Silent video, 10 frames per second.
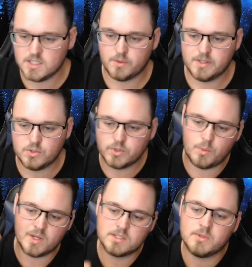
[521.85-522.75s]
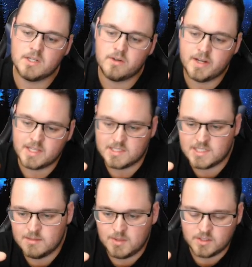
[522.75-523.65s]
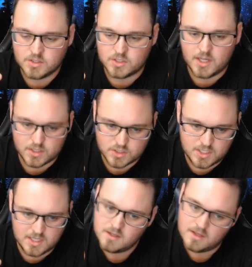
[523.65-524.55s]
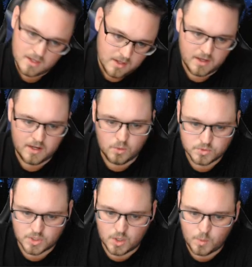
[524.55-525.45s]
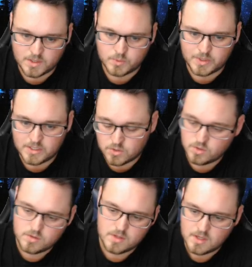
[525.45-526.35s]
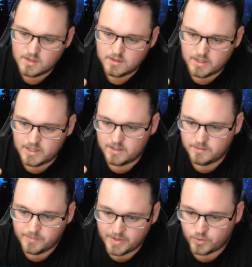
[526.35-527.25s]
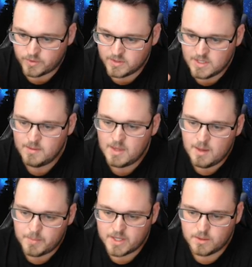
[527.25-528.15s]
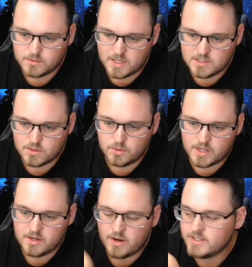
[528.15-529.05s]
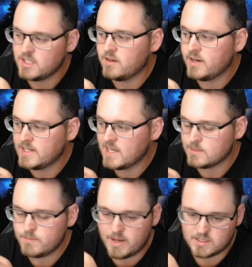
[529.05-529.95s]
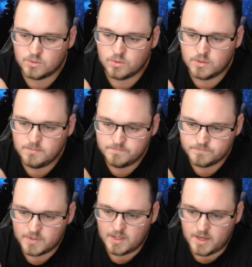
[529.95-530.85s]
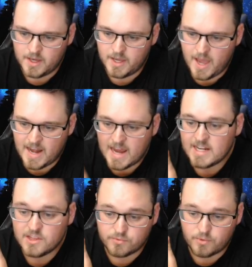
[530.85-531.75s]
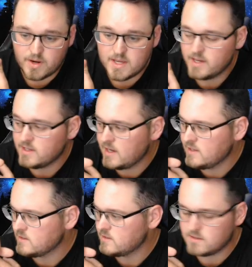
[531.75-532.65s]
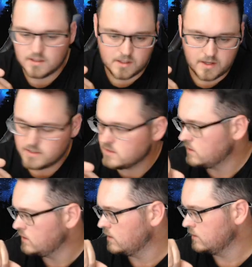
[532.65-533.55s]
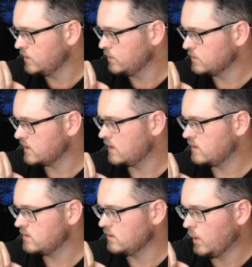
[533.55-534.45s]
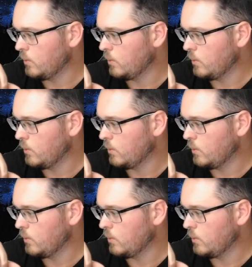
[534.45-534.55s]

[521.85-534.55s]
So he scored a 129 against Tim English last year, also a 122 later on in the year. But he scored a 99 against Max Gawn, an 83 against the likes of, who was that?